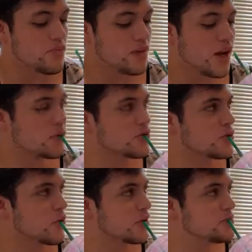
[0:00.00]
How was the
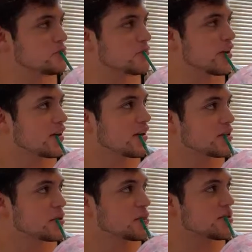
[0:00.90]
store?
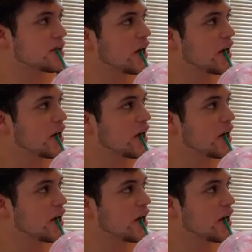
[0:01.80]
Is it busy?